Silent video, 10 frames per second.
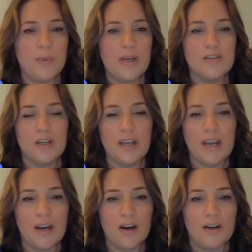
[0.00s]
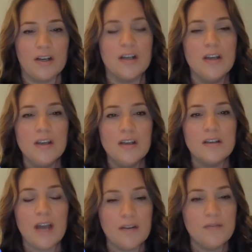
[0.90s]
patient care and
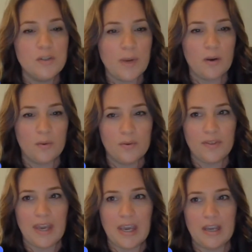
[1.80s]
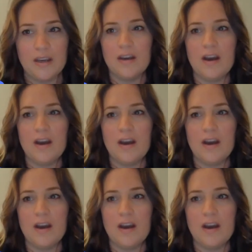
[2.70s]
kind of do my own thing.